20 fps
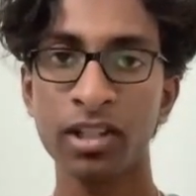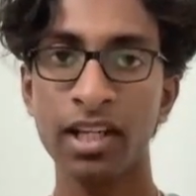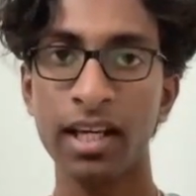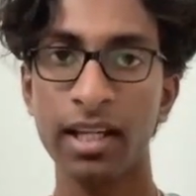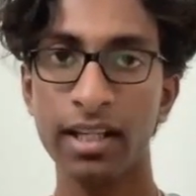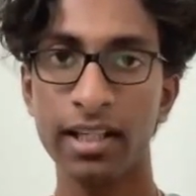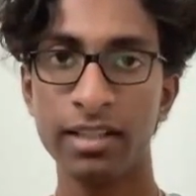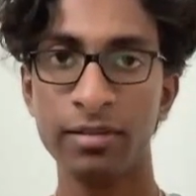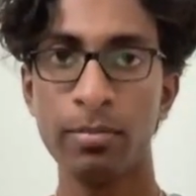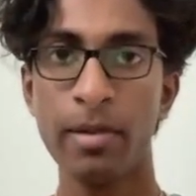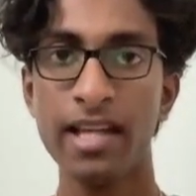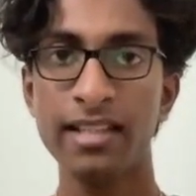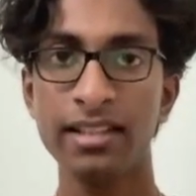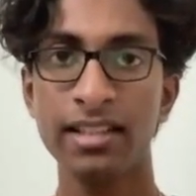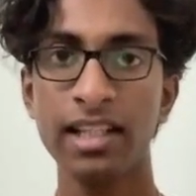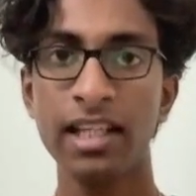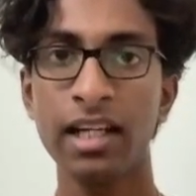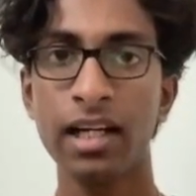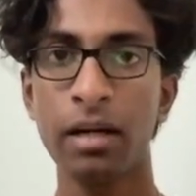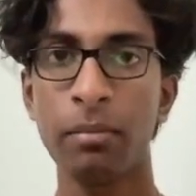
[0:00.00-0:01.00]
It's
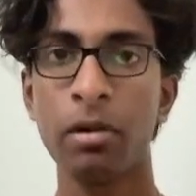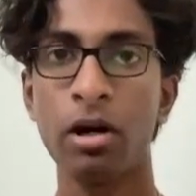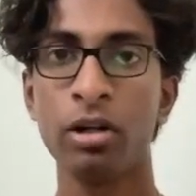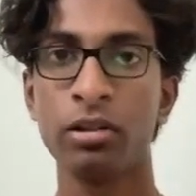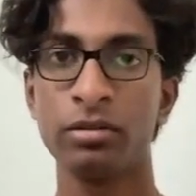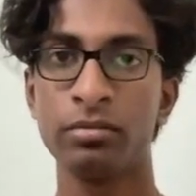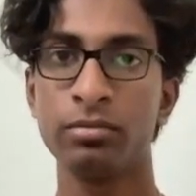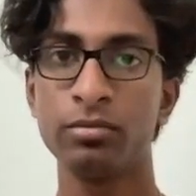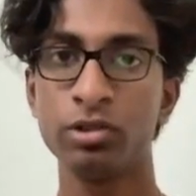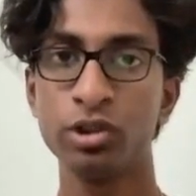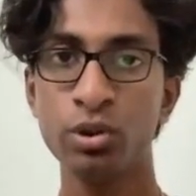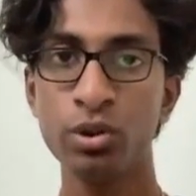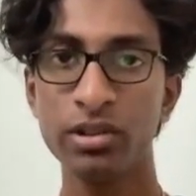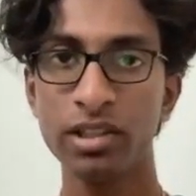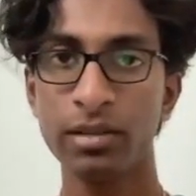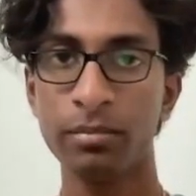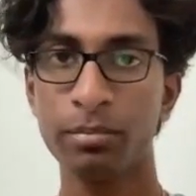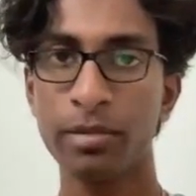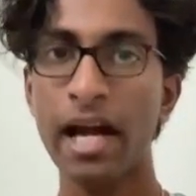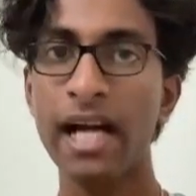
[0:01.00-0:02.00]
basically about
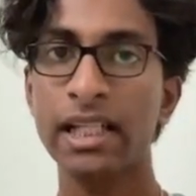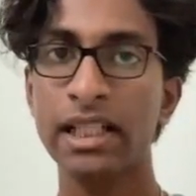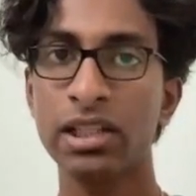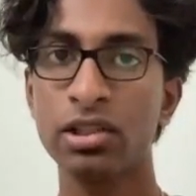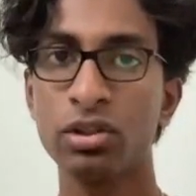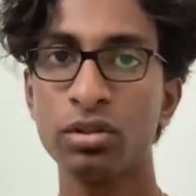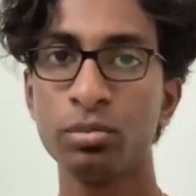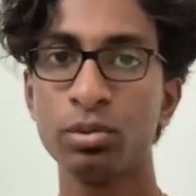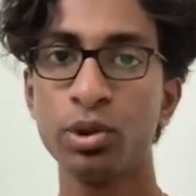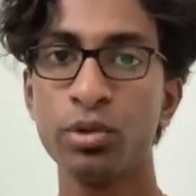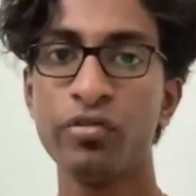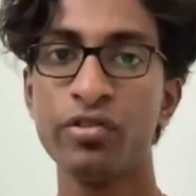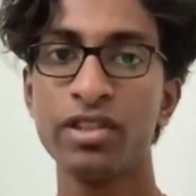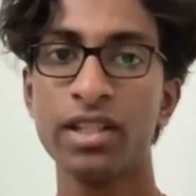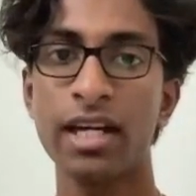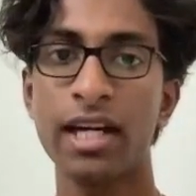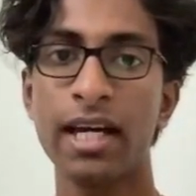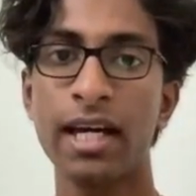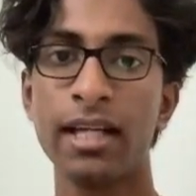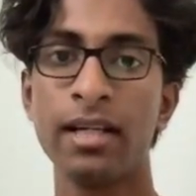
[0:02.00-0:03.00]
choosing practical moves
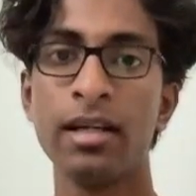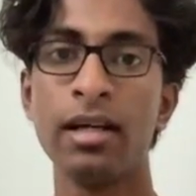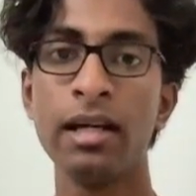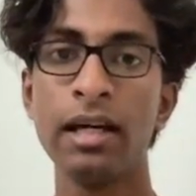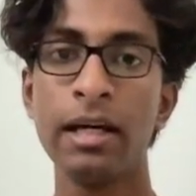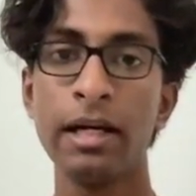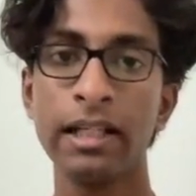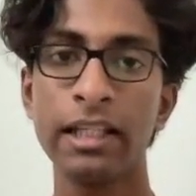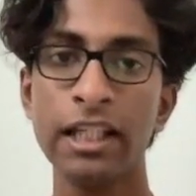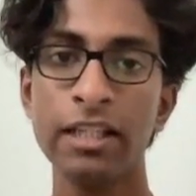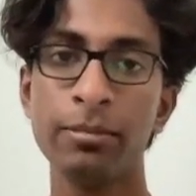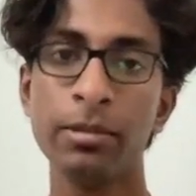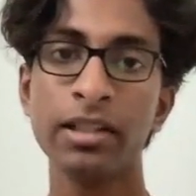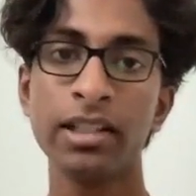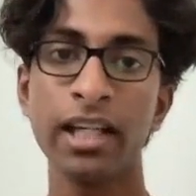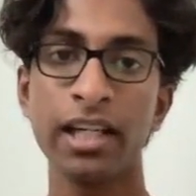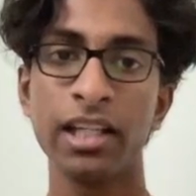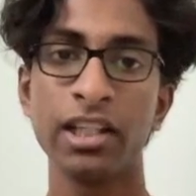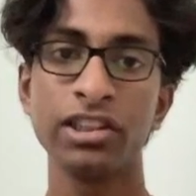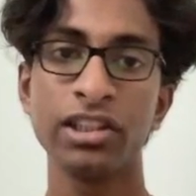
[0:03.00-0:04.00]
and keeping
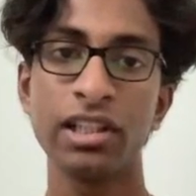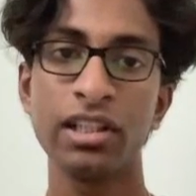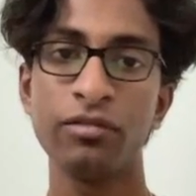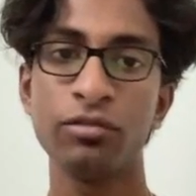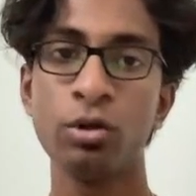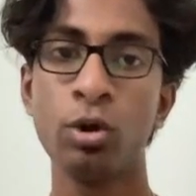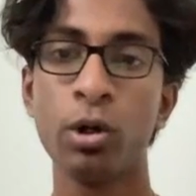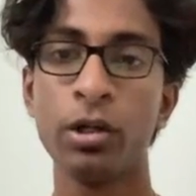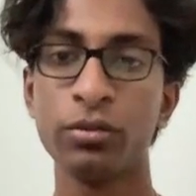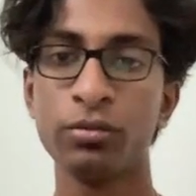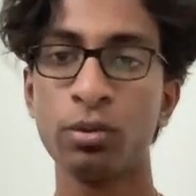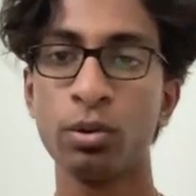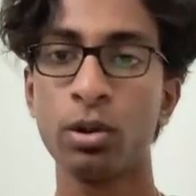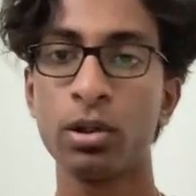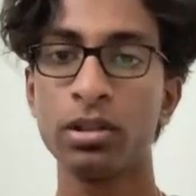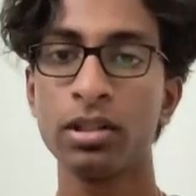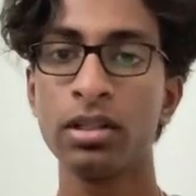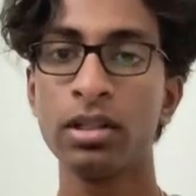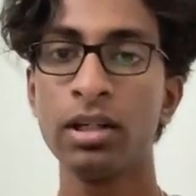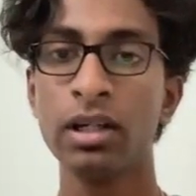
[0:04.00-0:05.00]
the initiative going
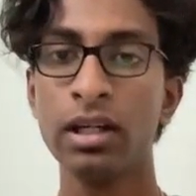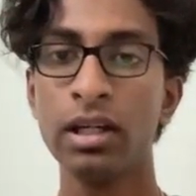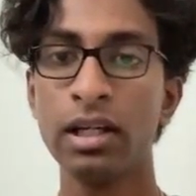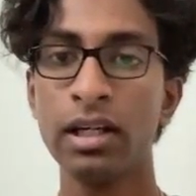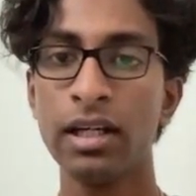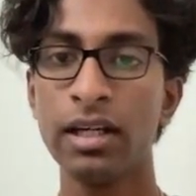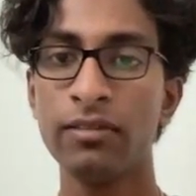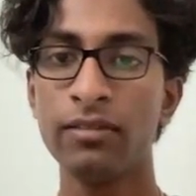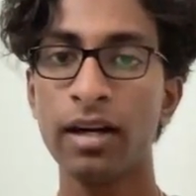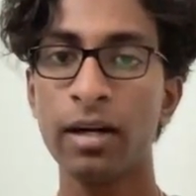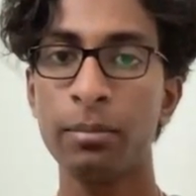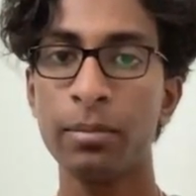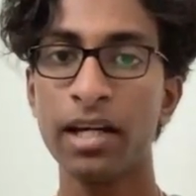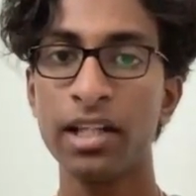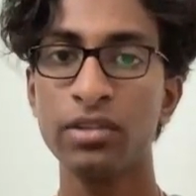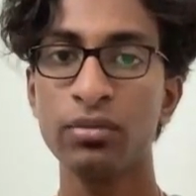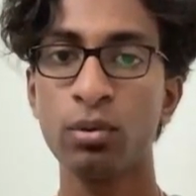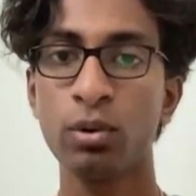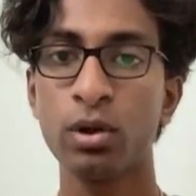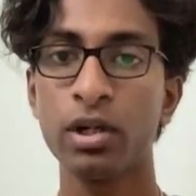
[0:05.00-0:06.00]
forward. If I
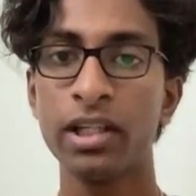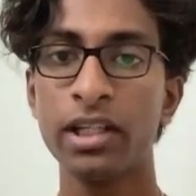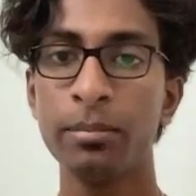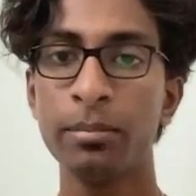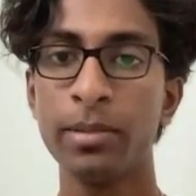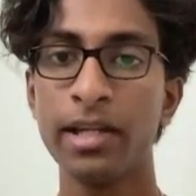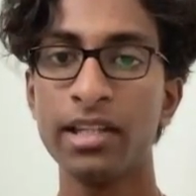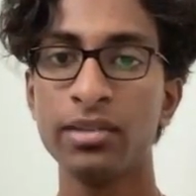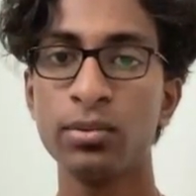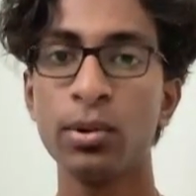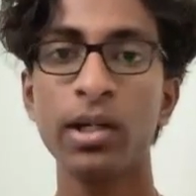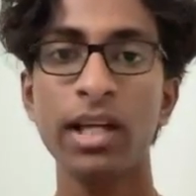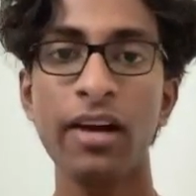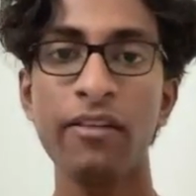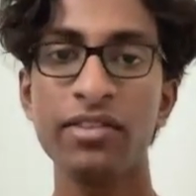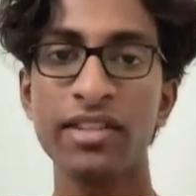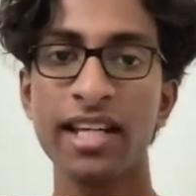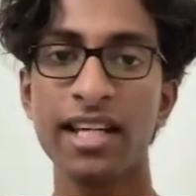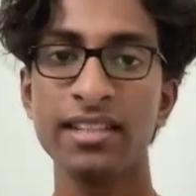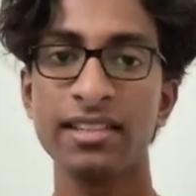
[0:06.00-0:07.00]
press forward, he plays rook
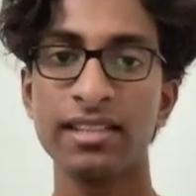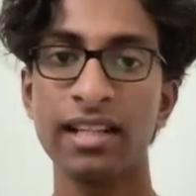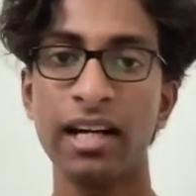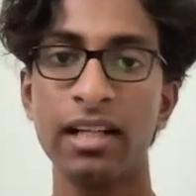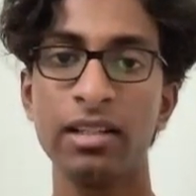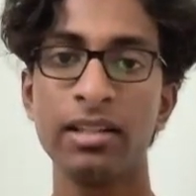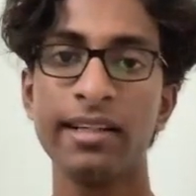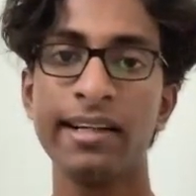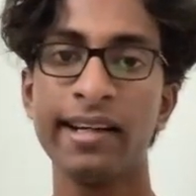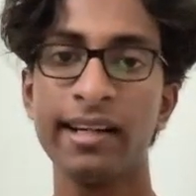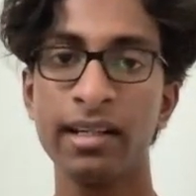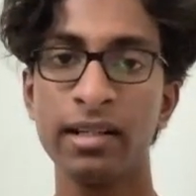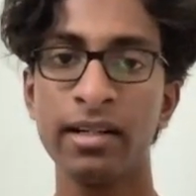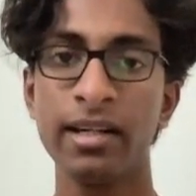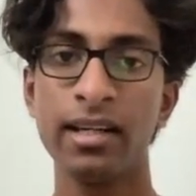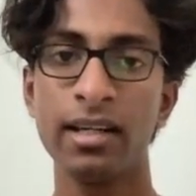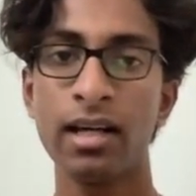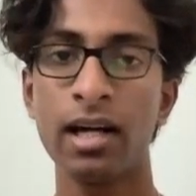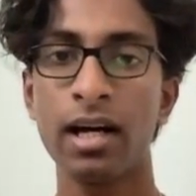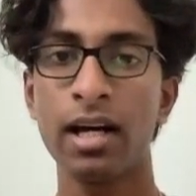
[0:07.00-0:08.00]
f6, trying
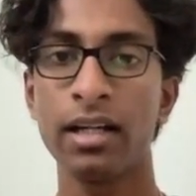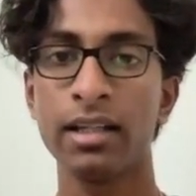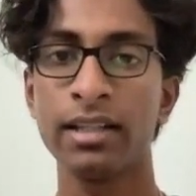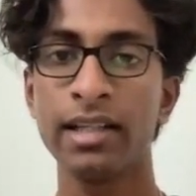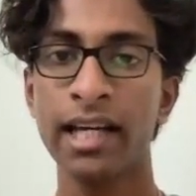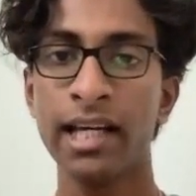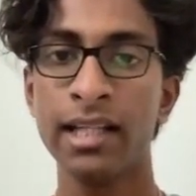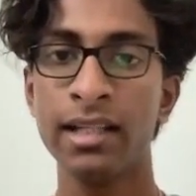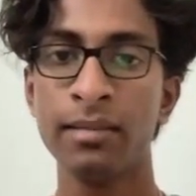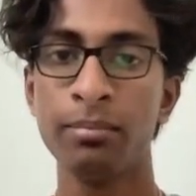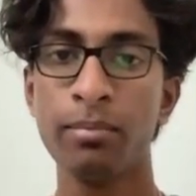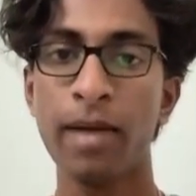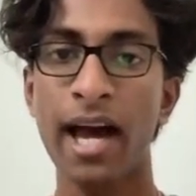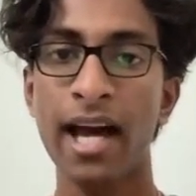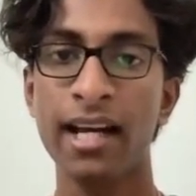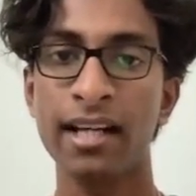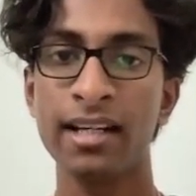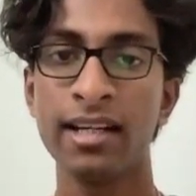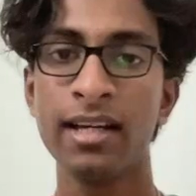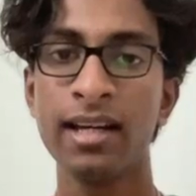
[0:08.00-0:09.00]
to gain
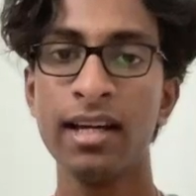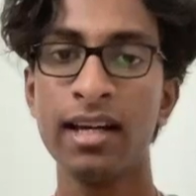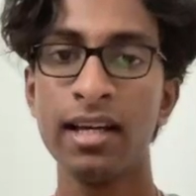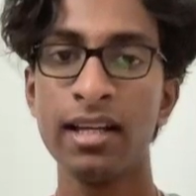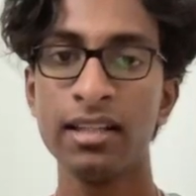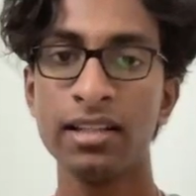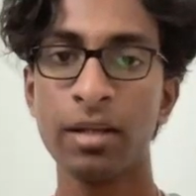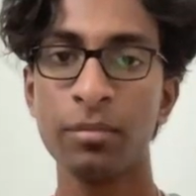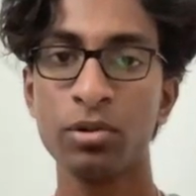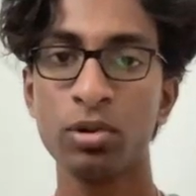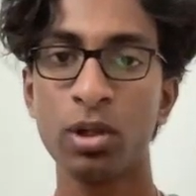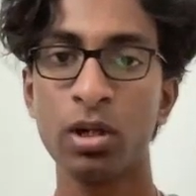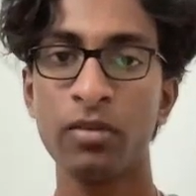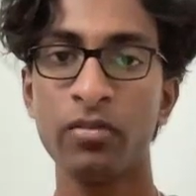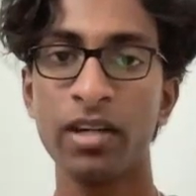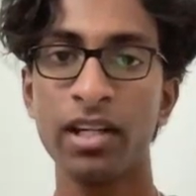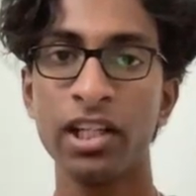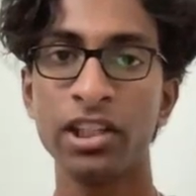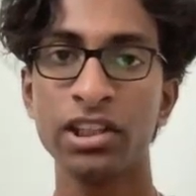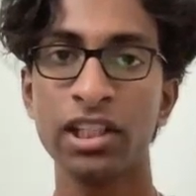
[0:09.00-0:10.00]
back some sort of
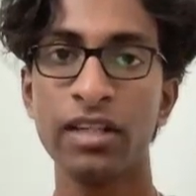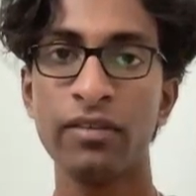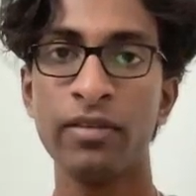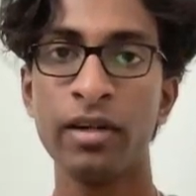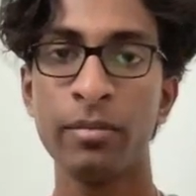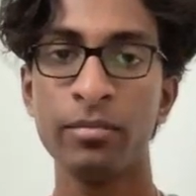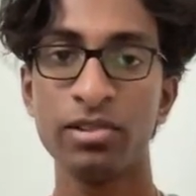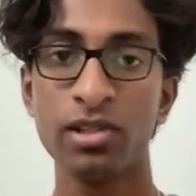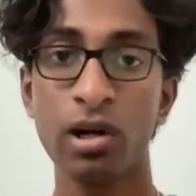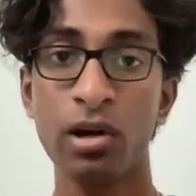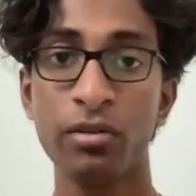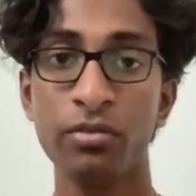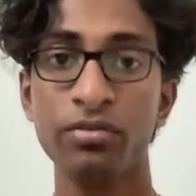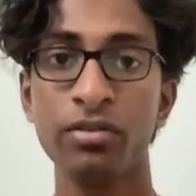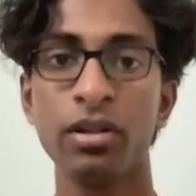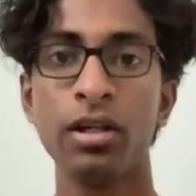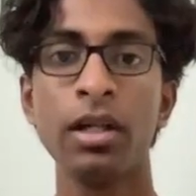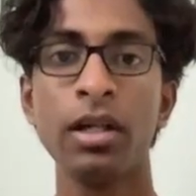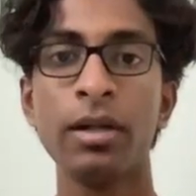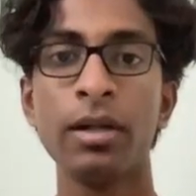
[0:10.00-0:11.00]
initiative himself.
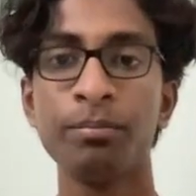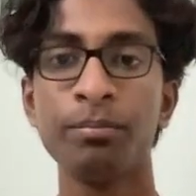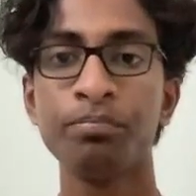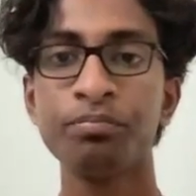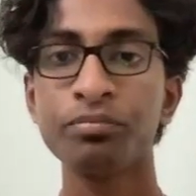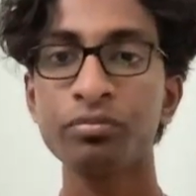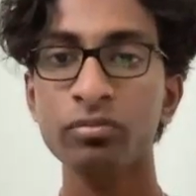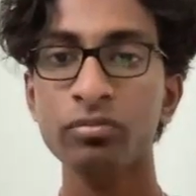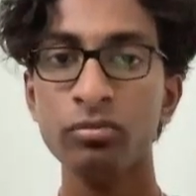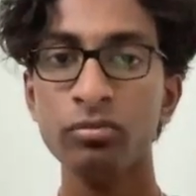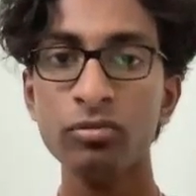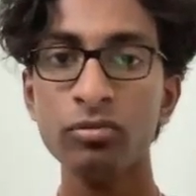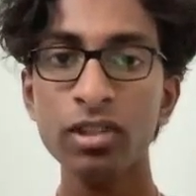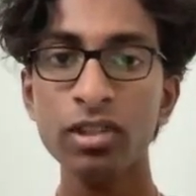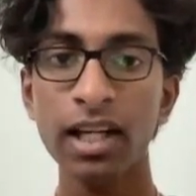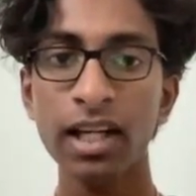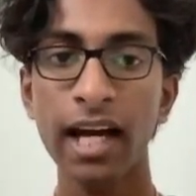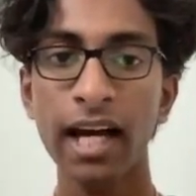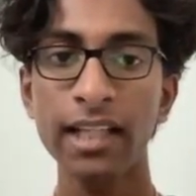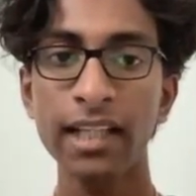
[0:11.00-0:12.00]

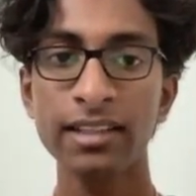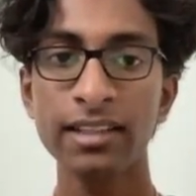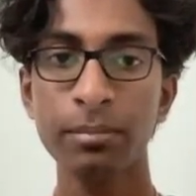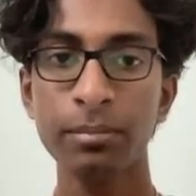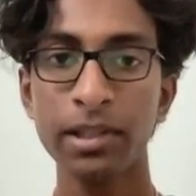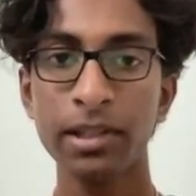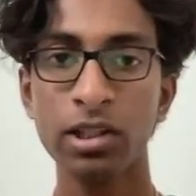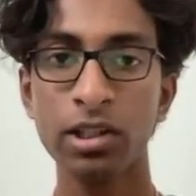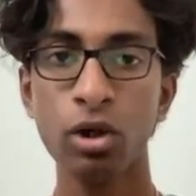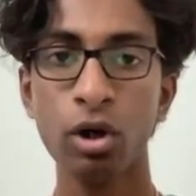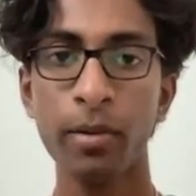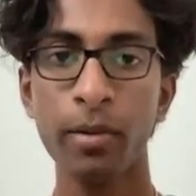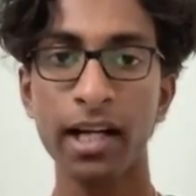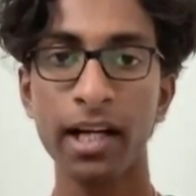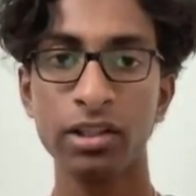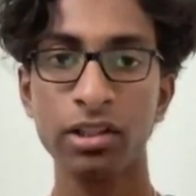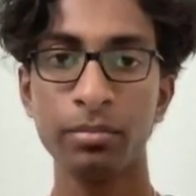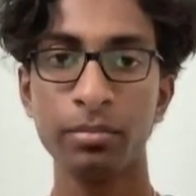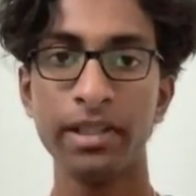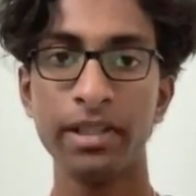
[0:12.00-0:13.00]
I simply go
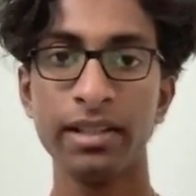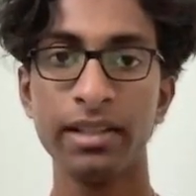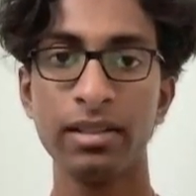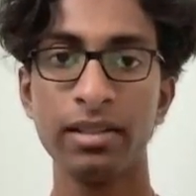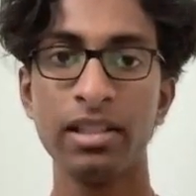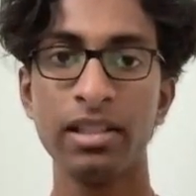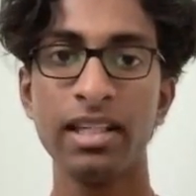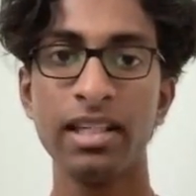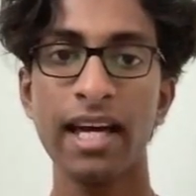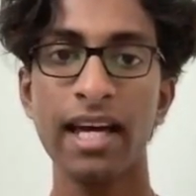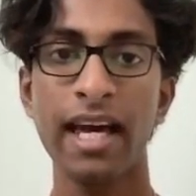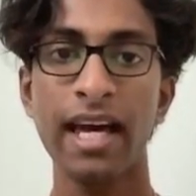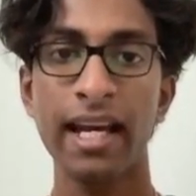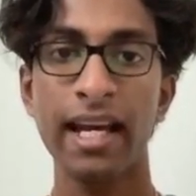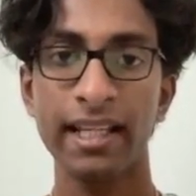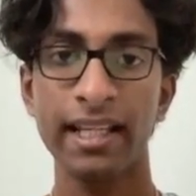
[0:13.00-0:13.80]
back to b3, and